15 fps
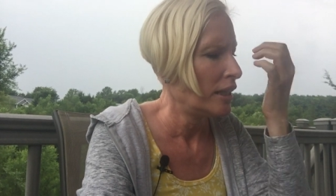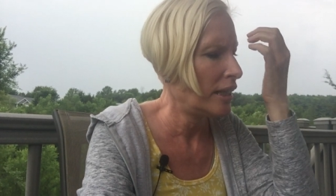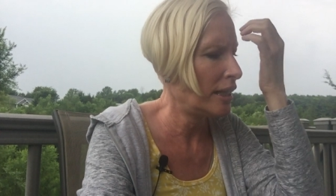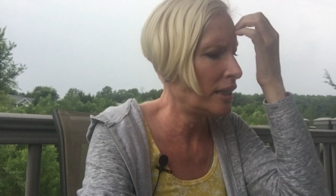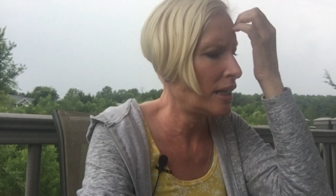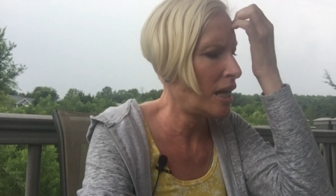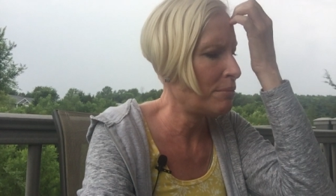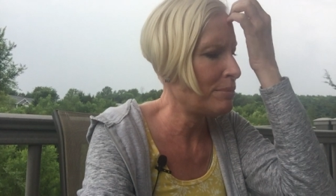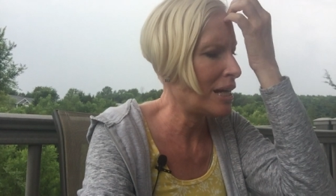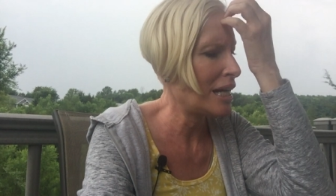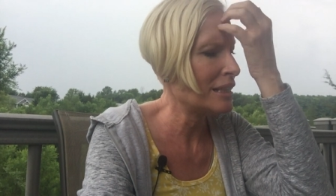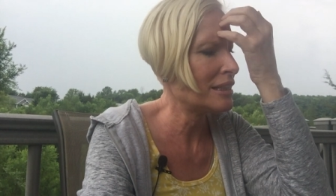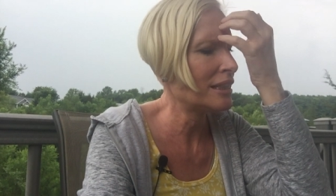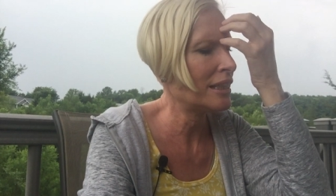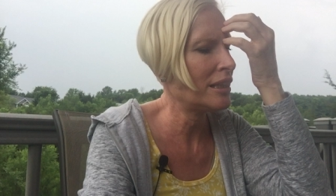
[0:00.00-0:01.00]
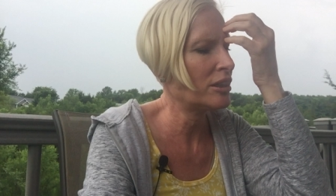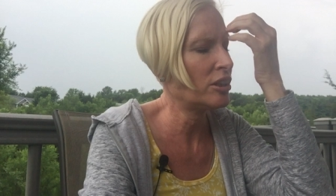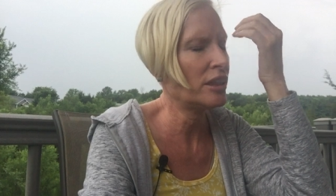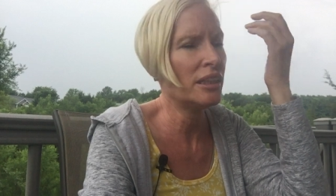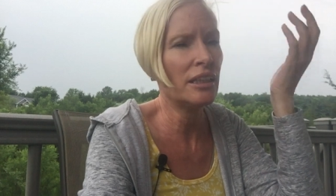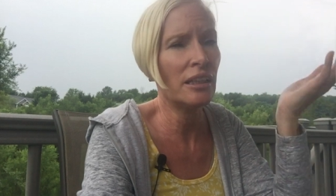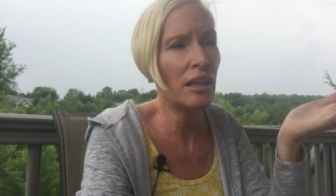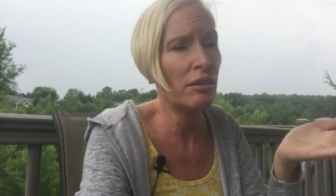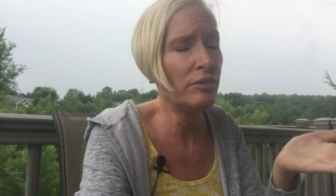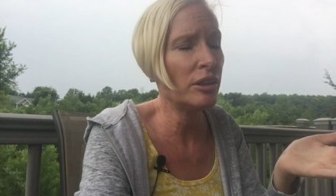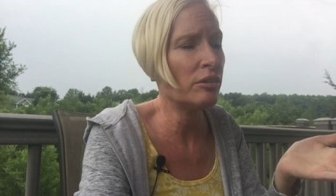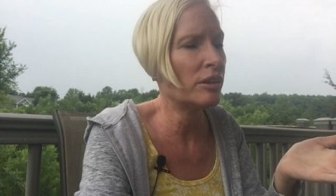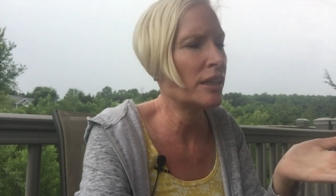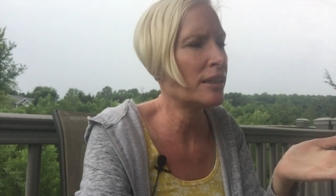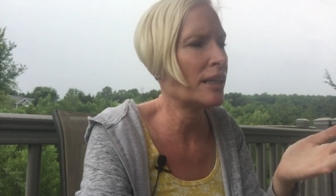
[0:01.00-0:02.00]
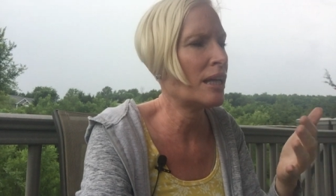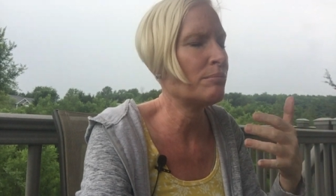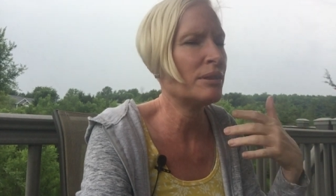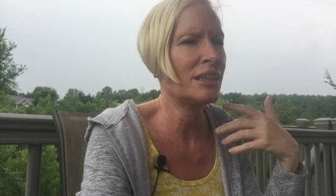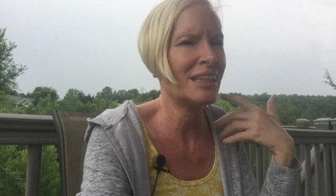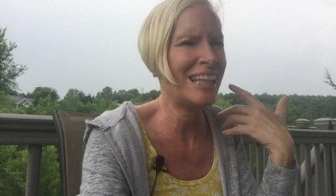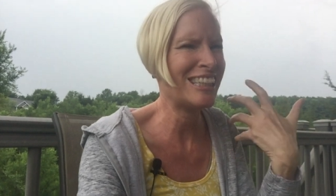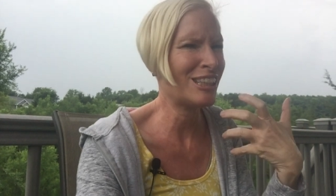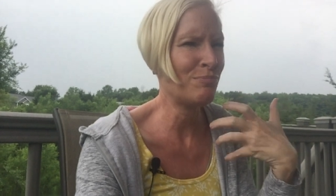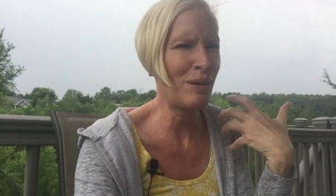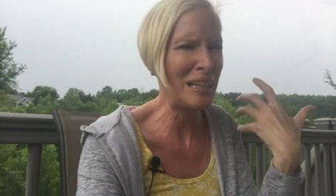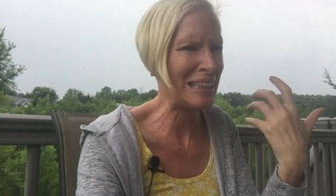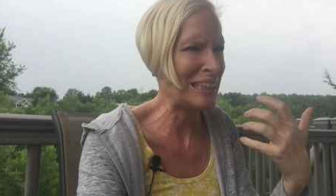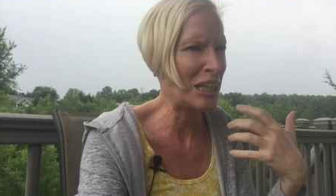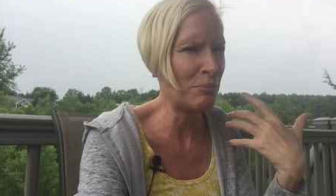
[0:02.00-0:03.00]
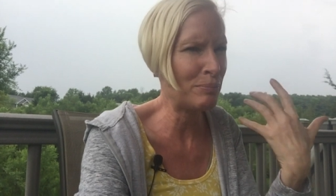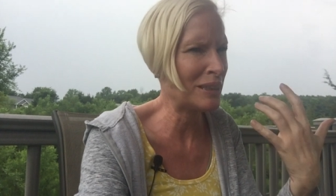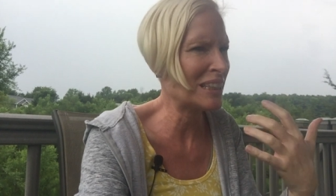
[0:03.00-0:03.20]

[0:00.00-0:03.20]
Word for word: And I'm not saying that she didn't love you or anything. I'm just saying it's messed up.